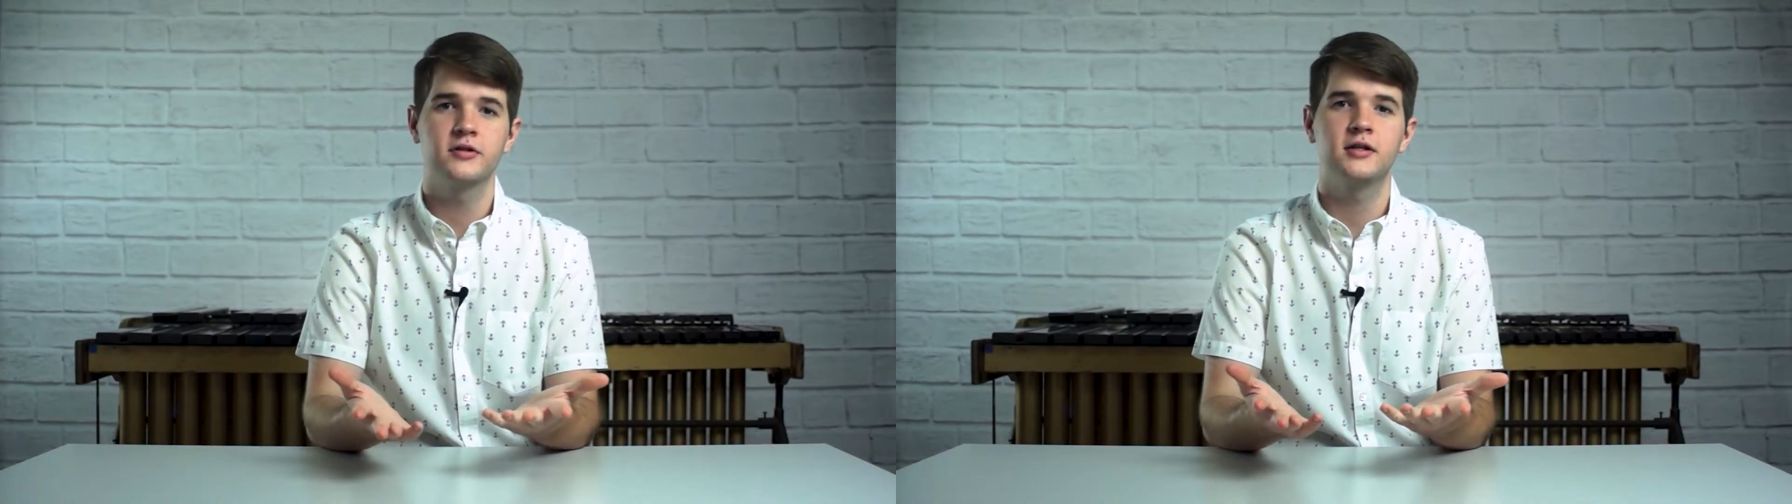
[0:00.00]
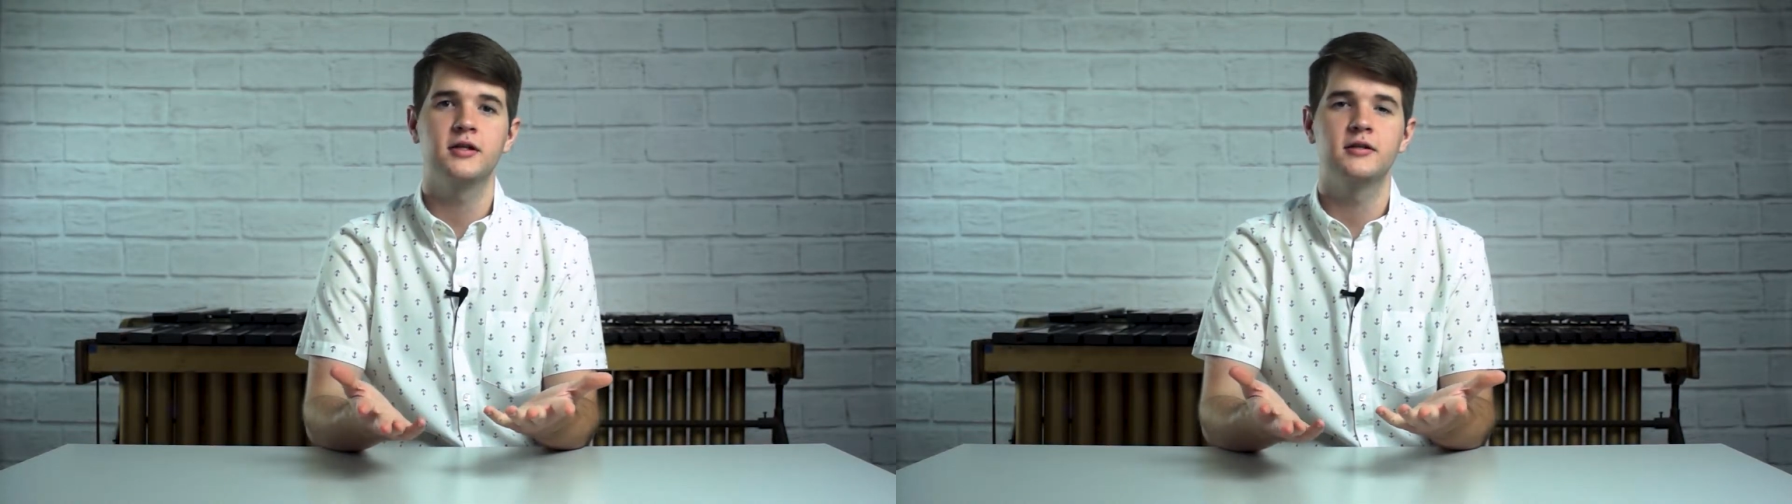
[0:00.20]

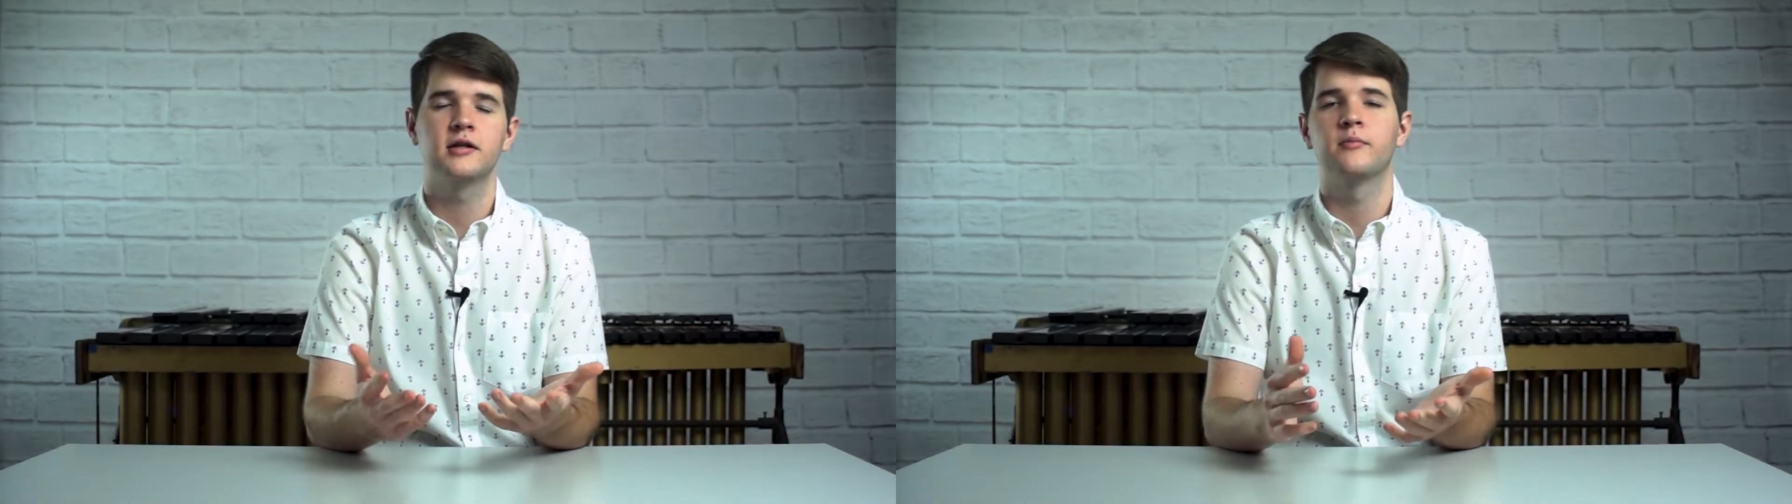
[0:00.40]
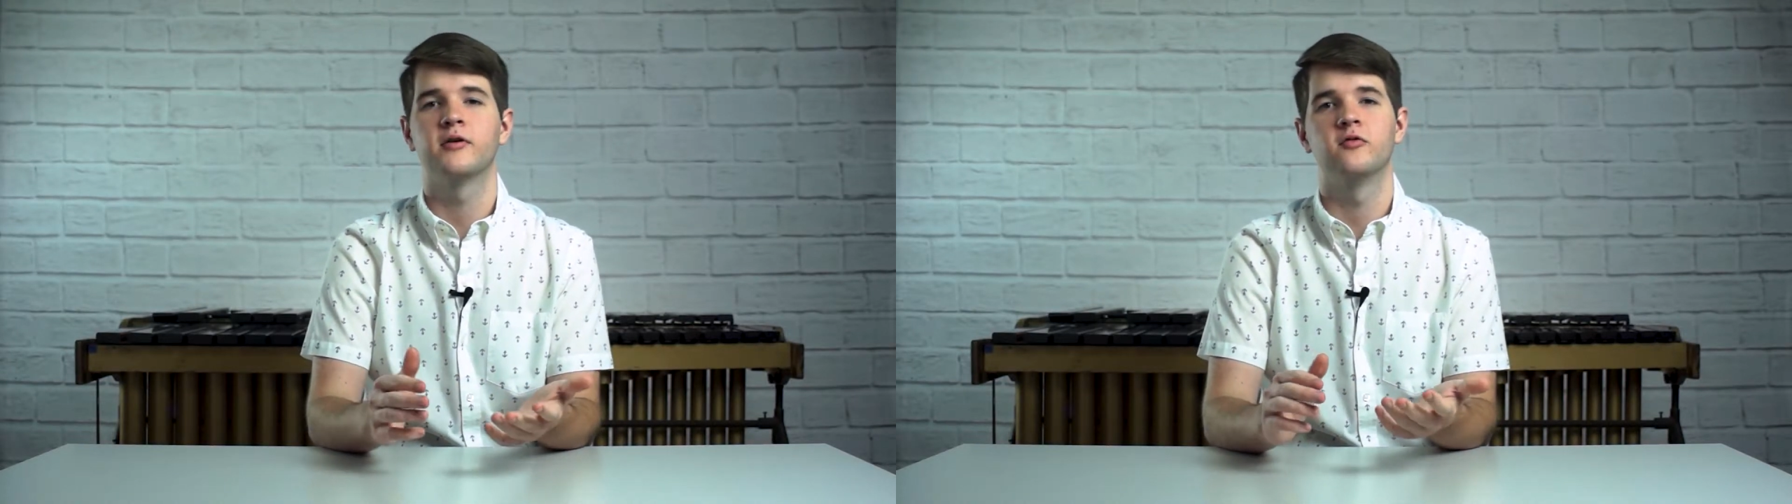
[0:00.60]
keys
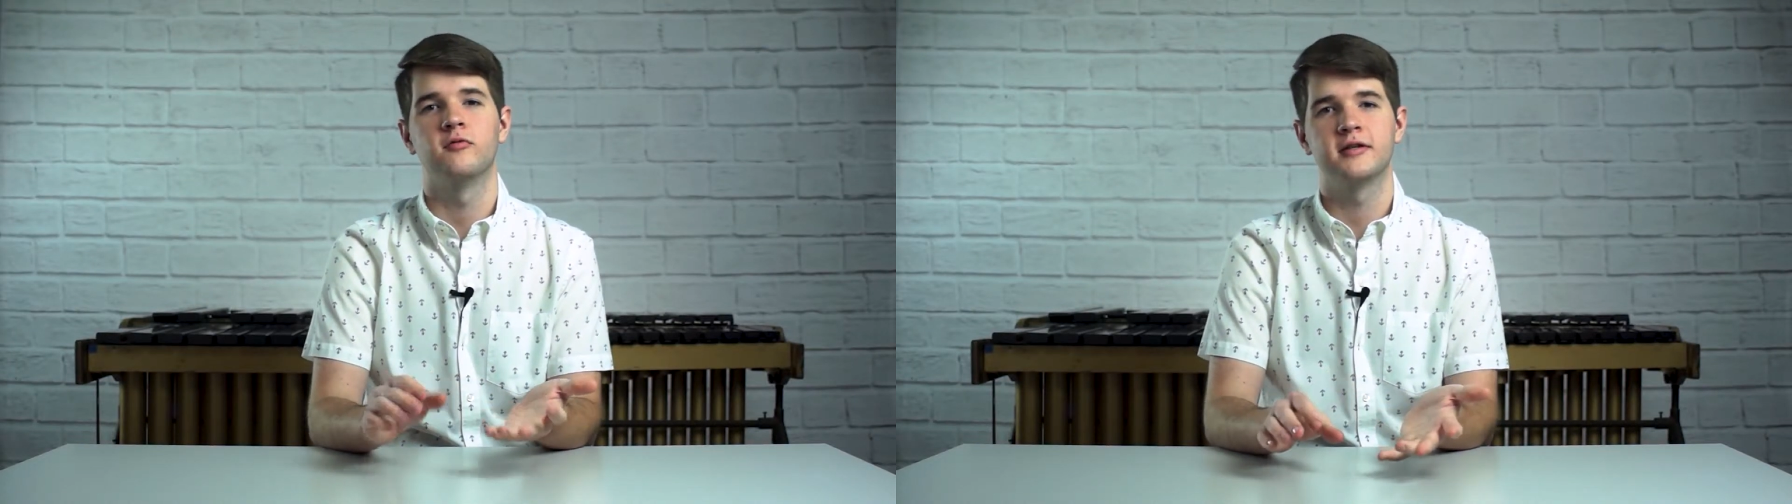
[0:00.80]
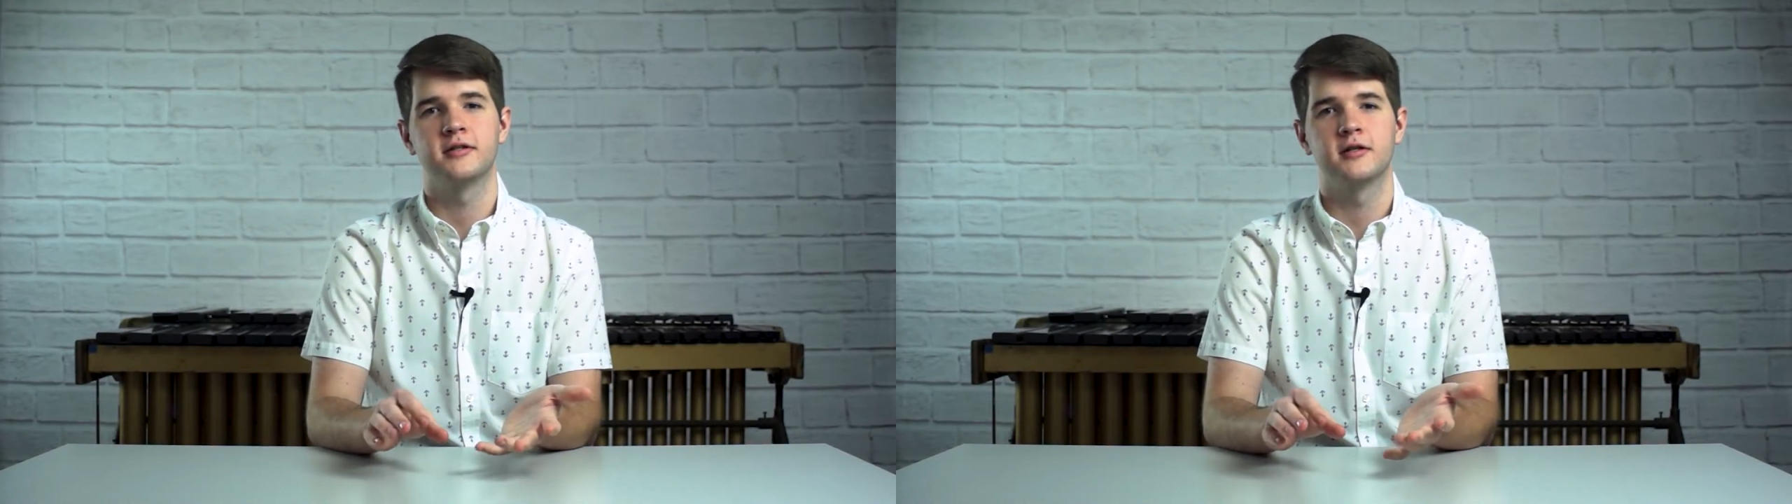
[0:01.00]
above the
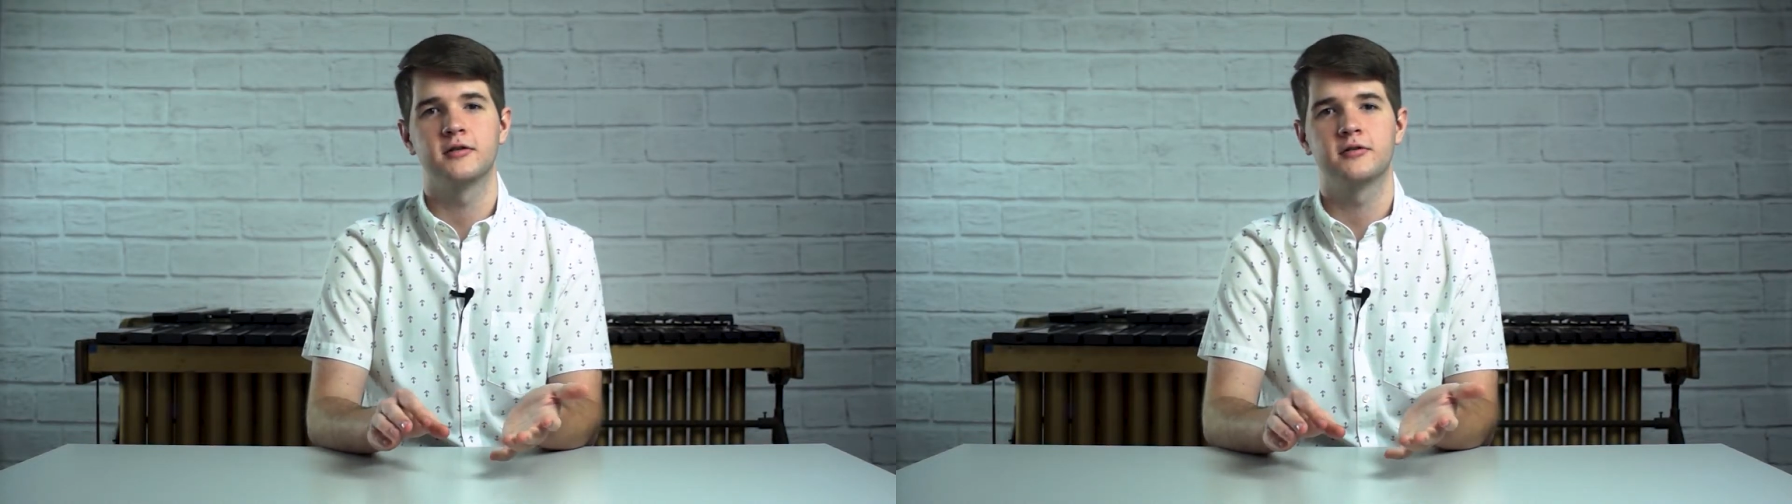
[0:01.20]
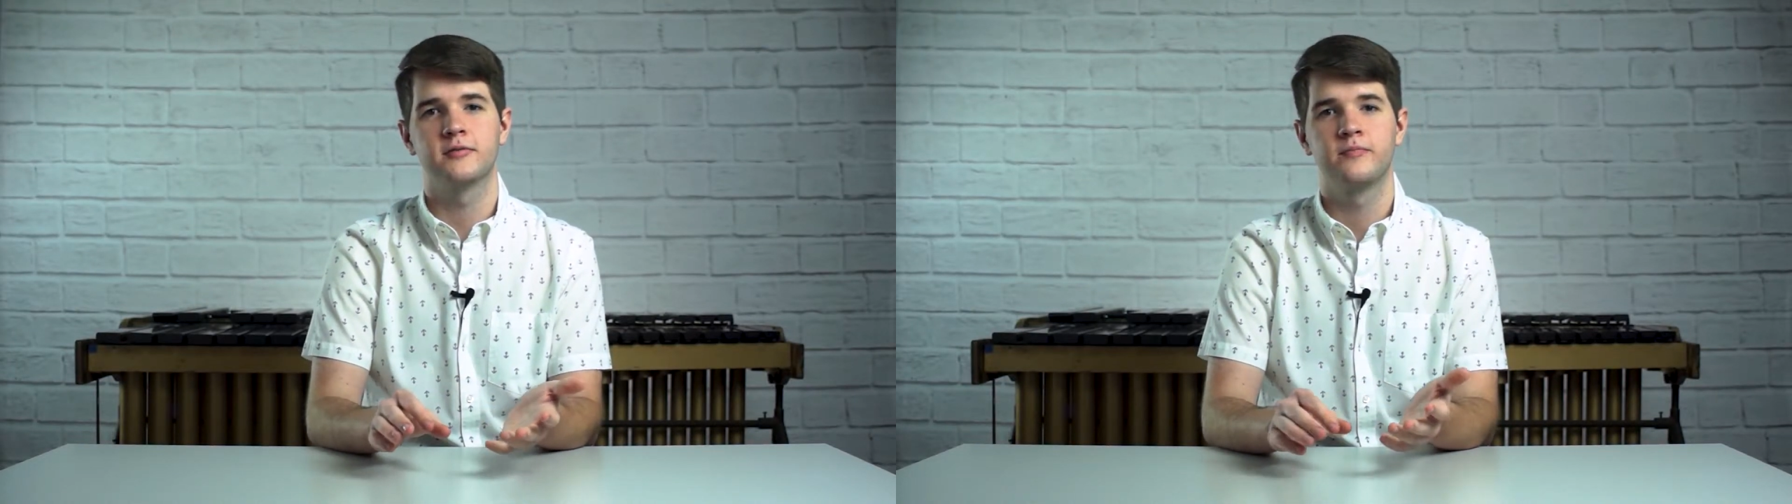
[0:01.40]
resonators.